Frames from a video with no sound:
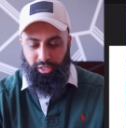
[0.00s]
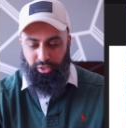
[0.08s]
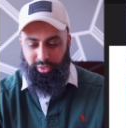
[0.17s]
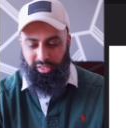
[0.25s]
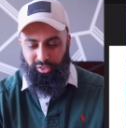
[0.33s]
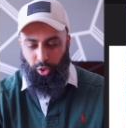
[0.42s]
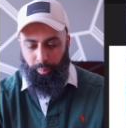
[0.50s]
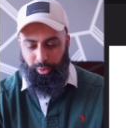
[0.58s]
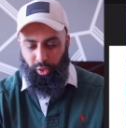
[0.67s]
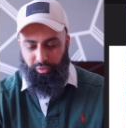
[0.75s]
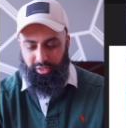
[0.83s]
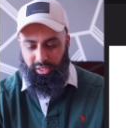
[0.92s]
So it doesn't
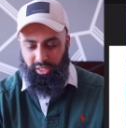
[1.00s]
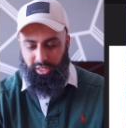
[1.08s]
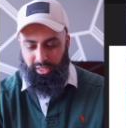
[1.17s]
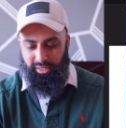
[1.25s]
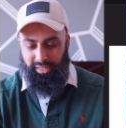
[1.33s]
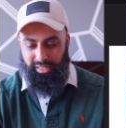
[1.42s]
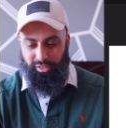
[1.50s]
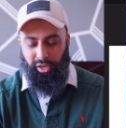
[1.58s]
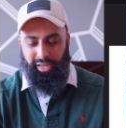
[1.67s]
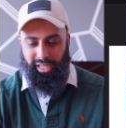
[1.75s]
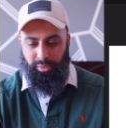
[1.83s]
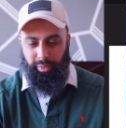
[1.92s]
copy over the
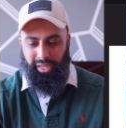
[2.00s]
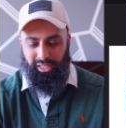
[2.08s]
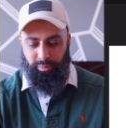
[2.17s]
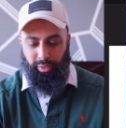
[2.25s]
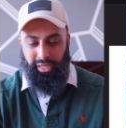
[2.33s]
design aspects,